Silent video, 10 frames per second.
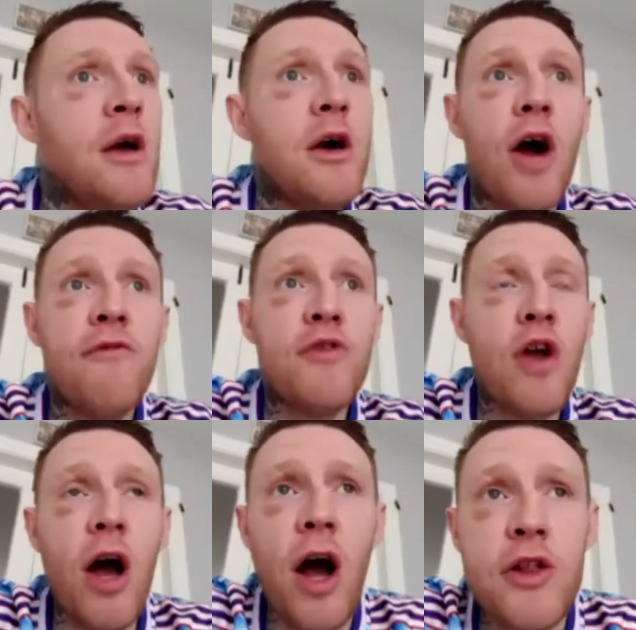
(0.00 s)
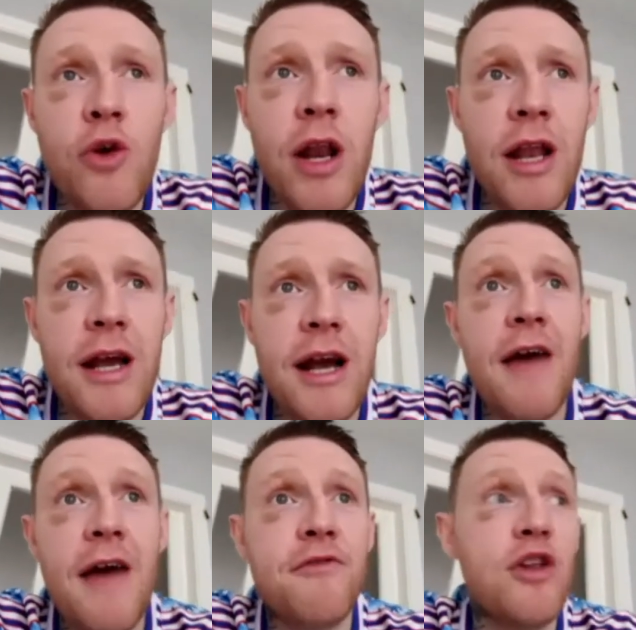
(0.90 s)

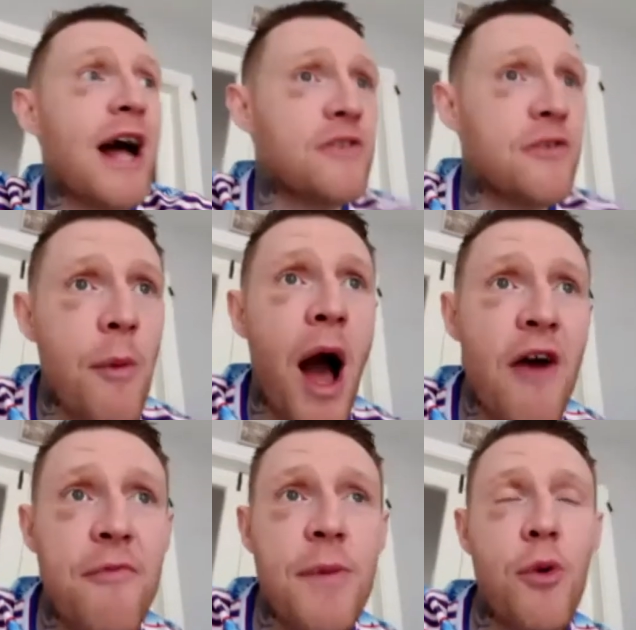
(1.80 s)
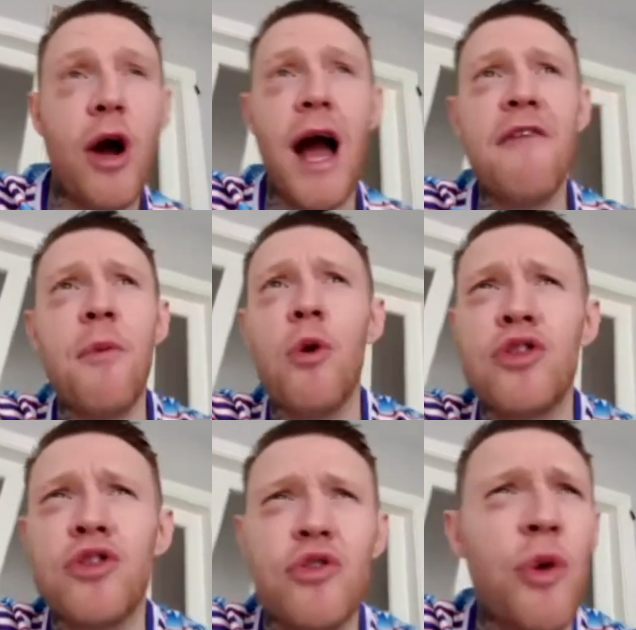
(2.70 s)
have lots of them off my book. I have about
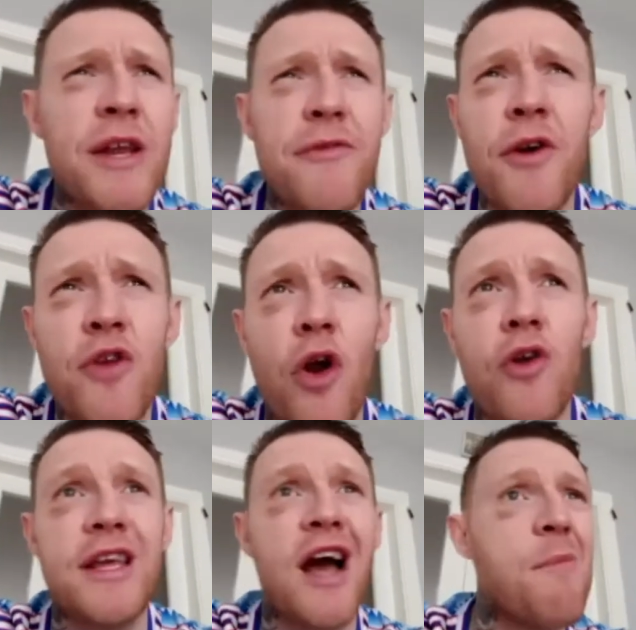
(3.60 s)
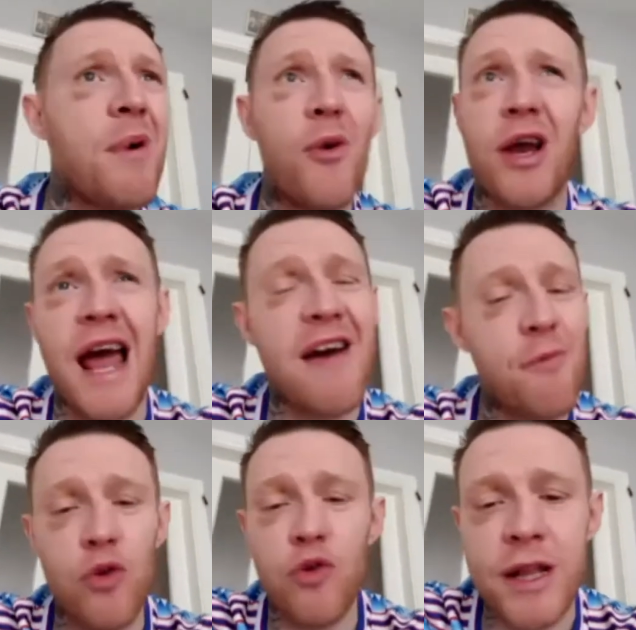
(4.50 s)
25, 30 on my book, and I have
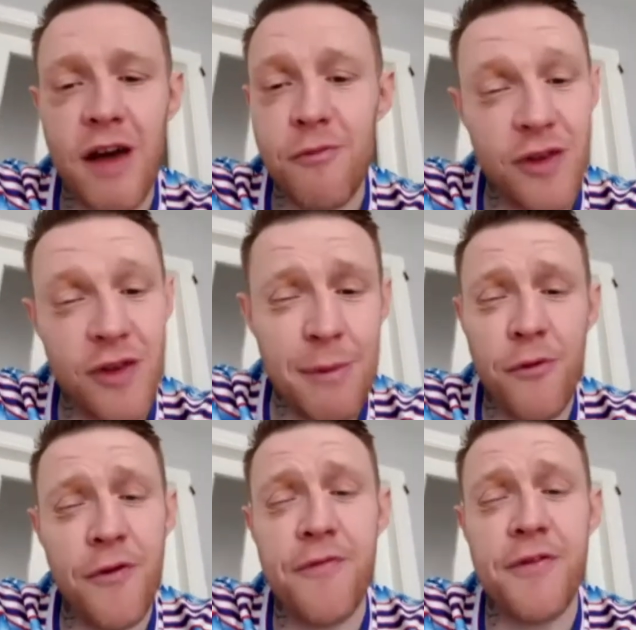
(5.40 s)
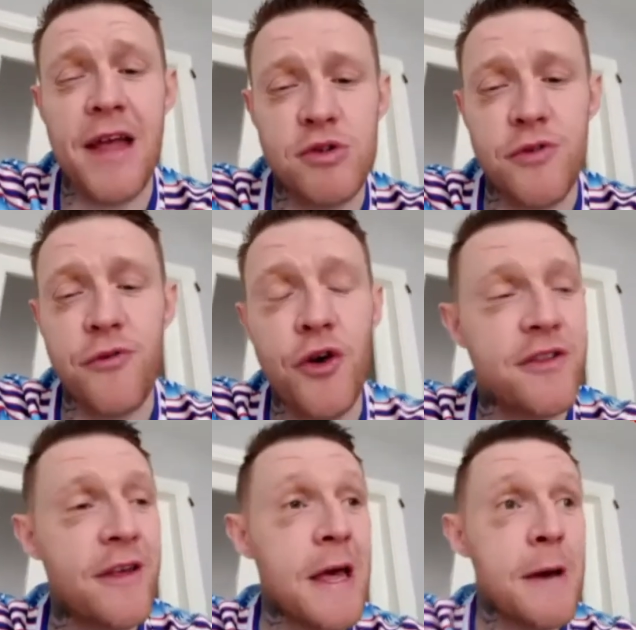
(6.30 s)
about 20 off books. So I had about 50 amateur
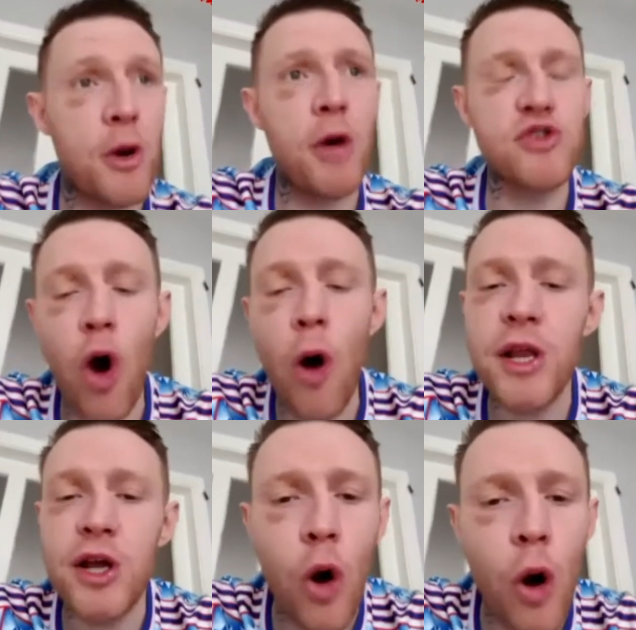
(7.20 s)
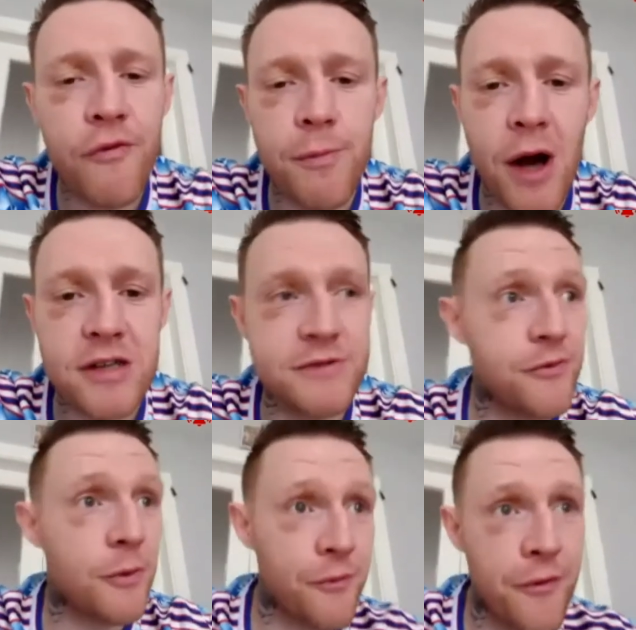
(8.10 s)
fights, but I was coming and going from boxing
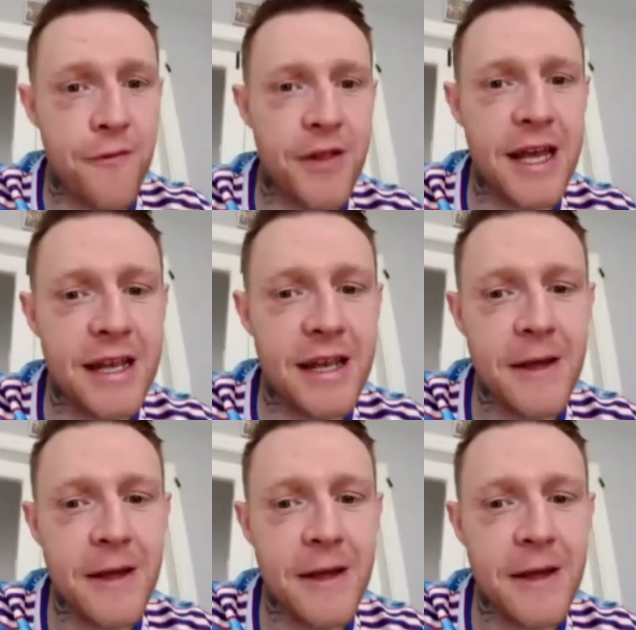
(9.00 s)
from 15